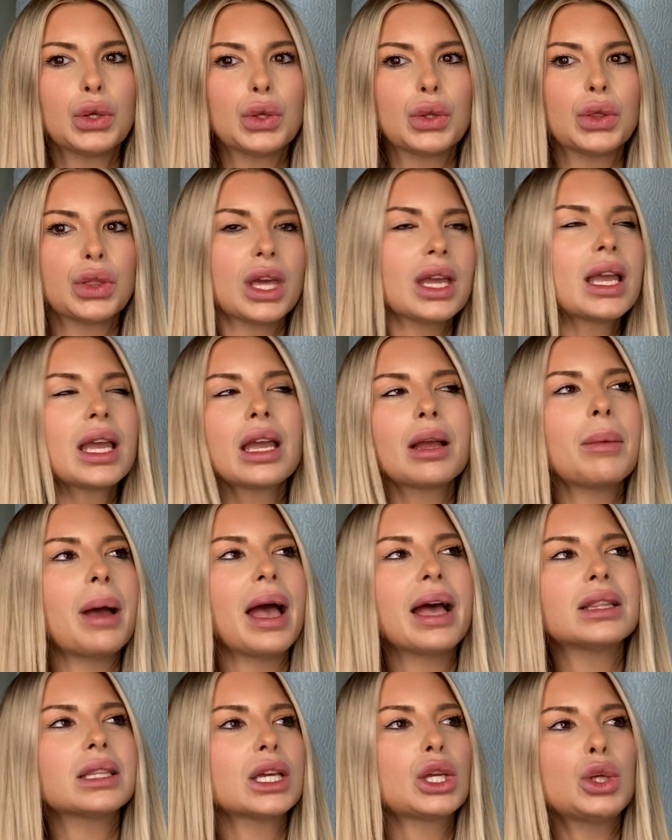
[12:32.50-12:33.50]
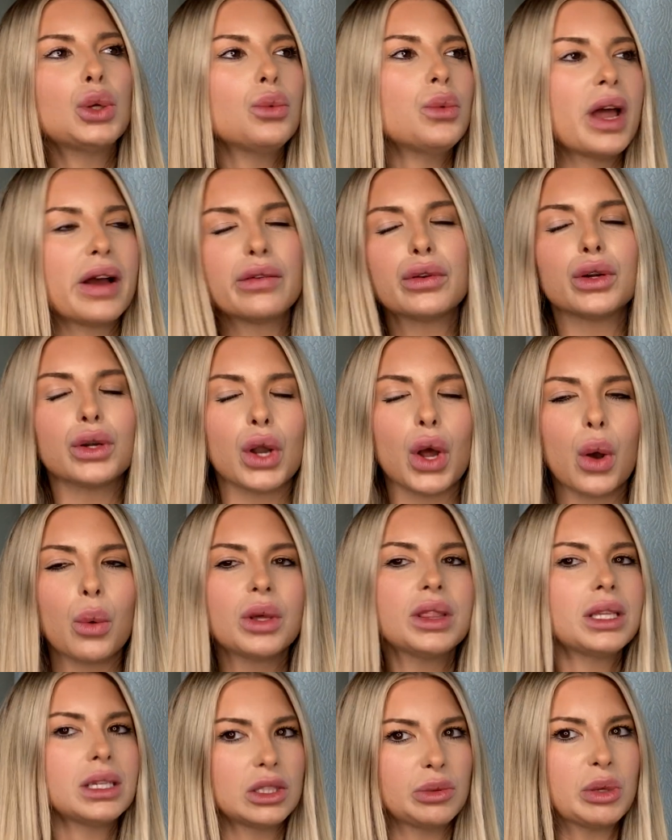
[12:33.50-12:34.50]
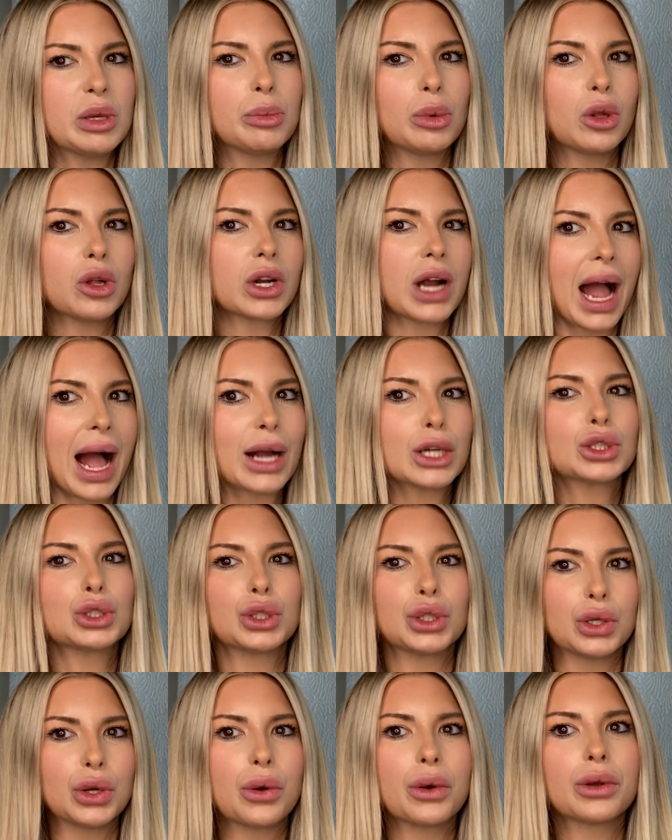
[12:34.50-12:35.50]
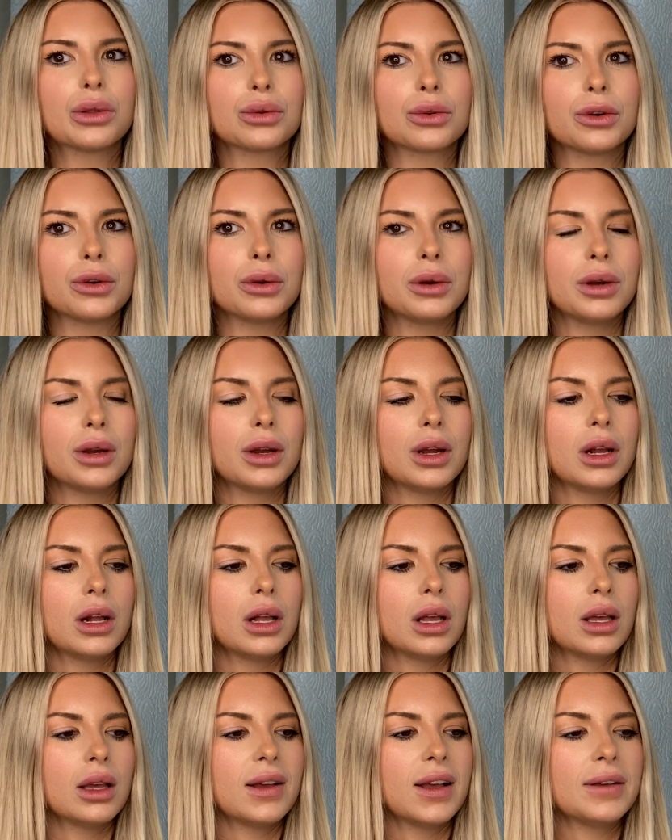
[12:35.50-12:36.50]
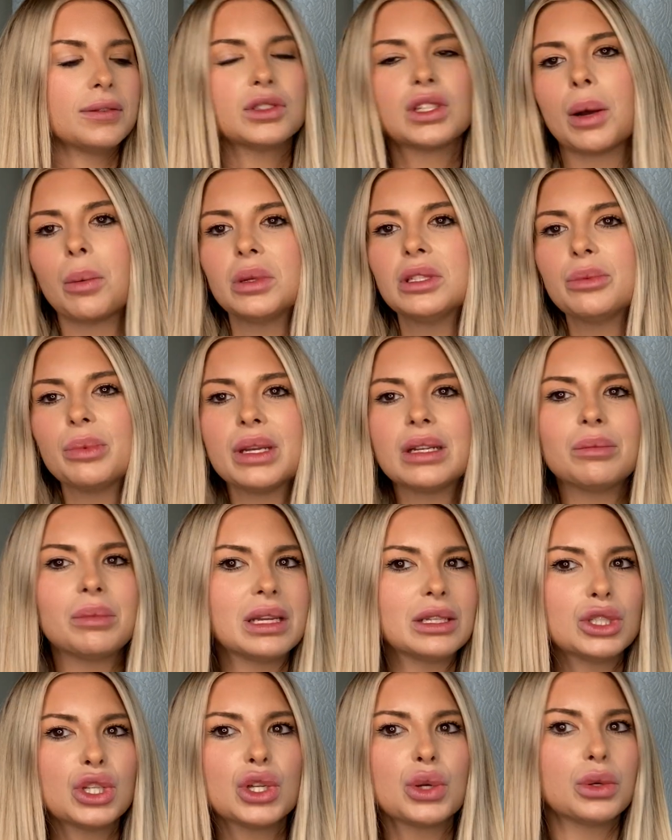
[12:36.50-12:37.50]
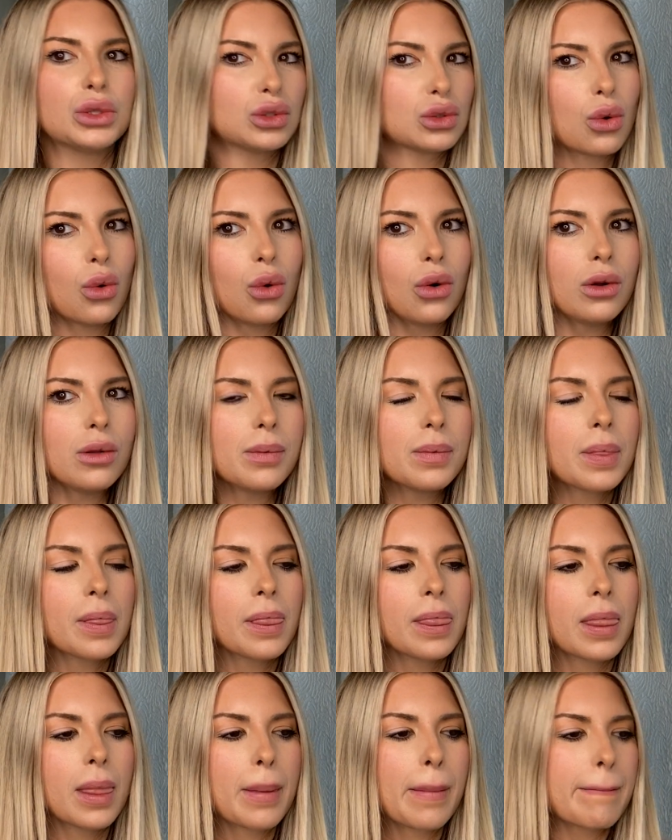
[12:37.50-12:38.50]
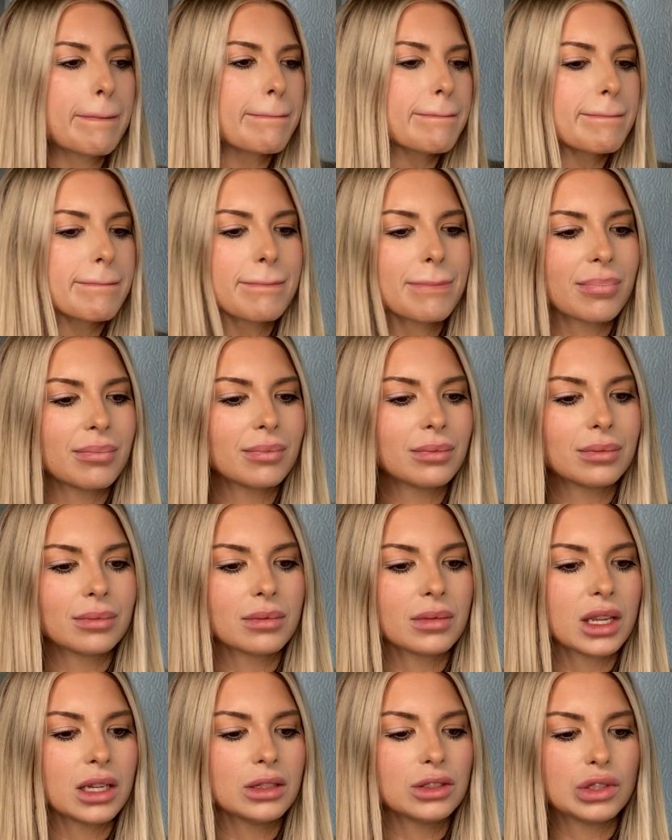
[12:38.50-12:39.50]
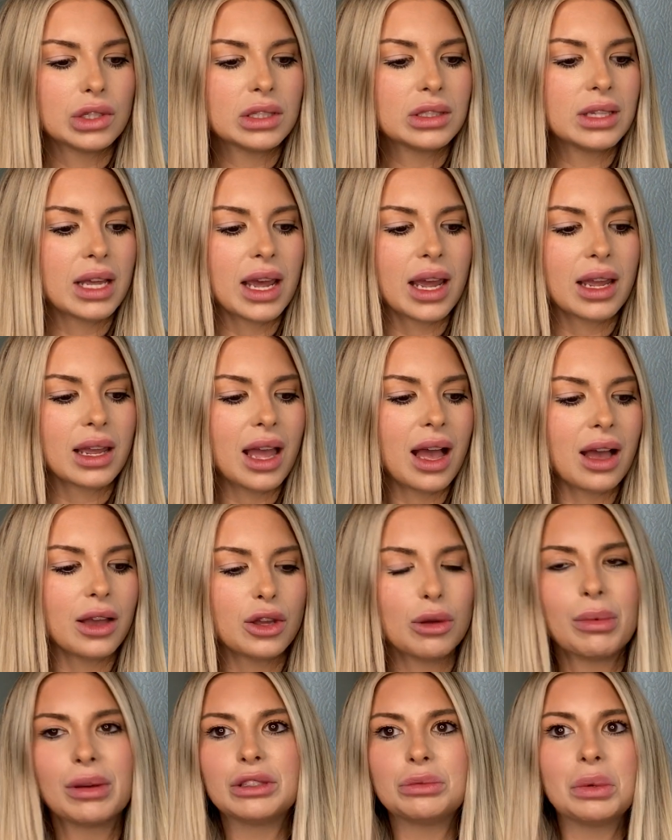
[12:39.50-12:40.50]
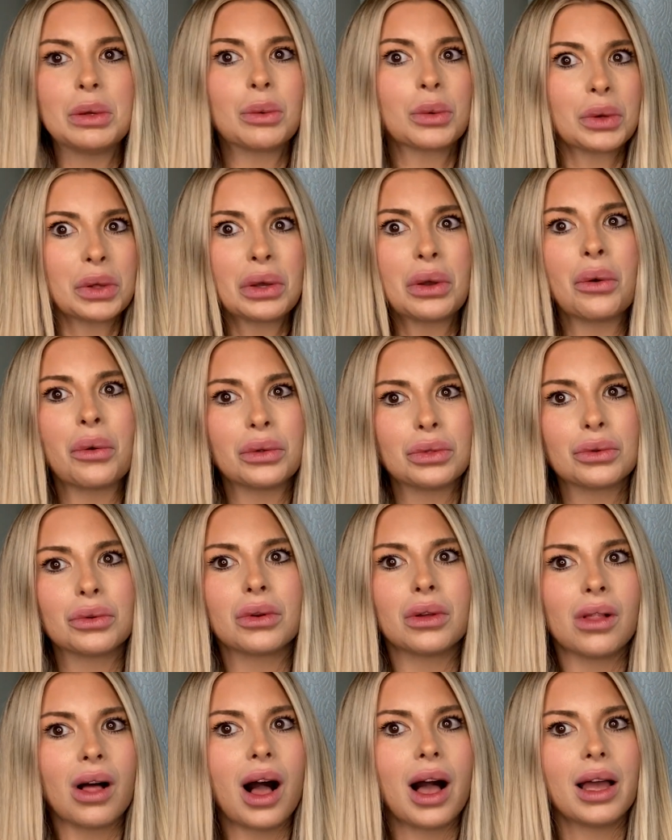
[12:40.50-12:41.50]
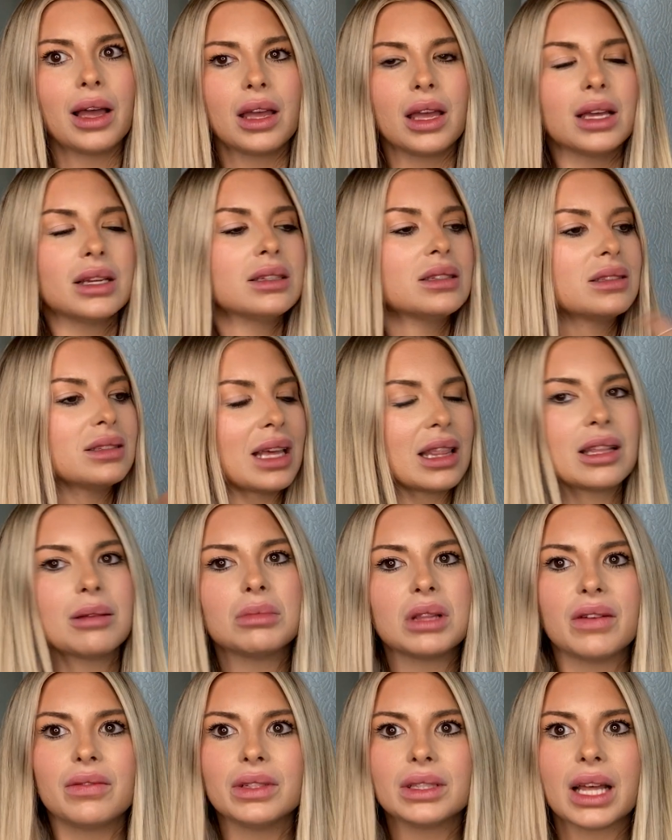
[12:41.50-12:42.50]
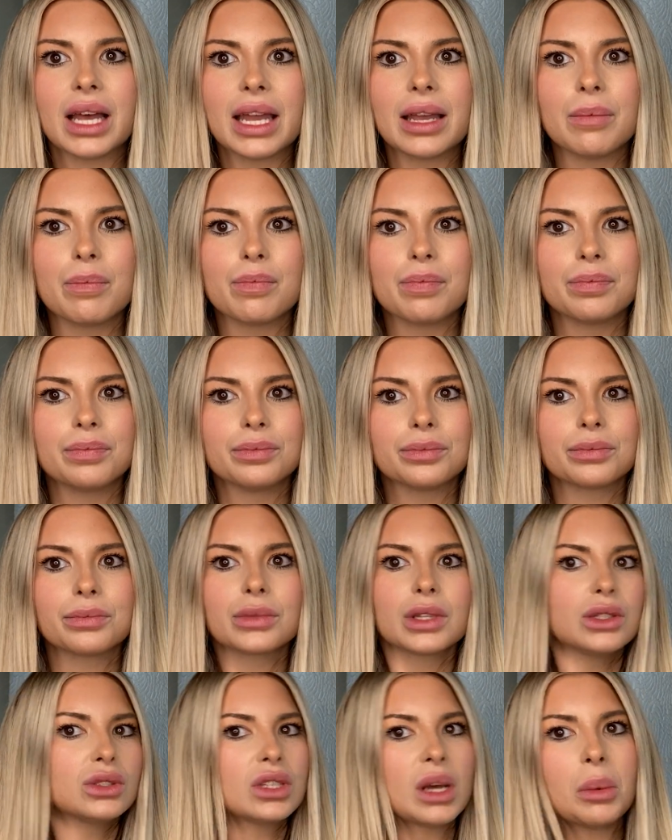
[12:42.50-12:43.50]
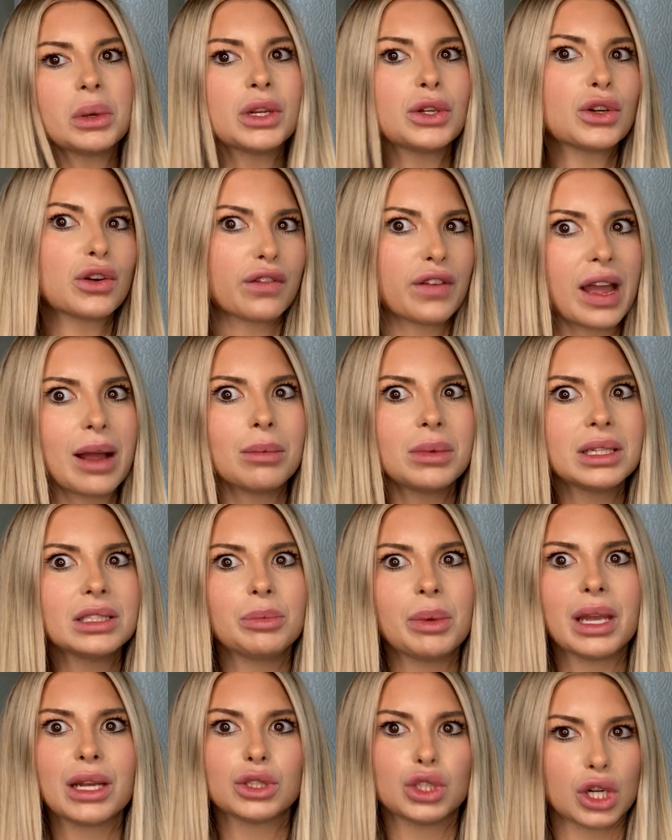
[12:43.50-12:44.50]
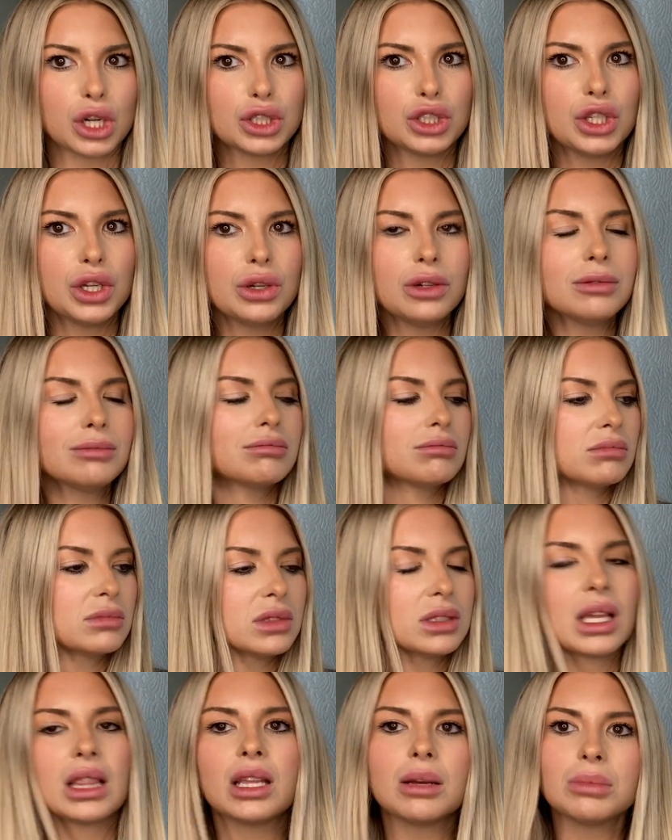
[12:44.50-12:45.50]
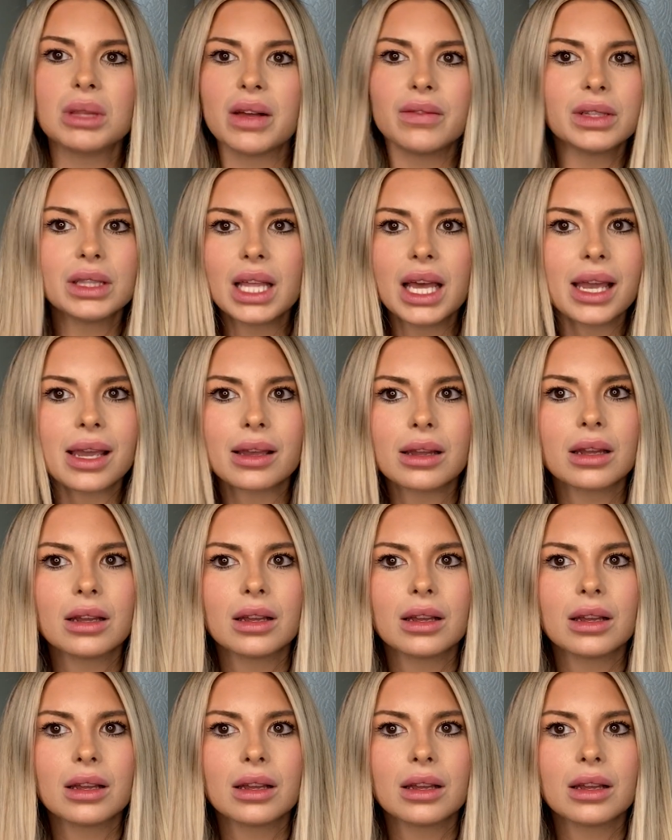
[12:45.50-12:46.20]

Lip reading: thinking in my head, like you never know what these people are actually going through. If someone's being mean to you at school, just say, yeah, you must be really going through a lot. Send them love and light. Someone in your family's being a jerk to you, send them love and light.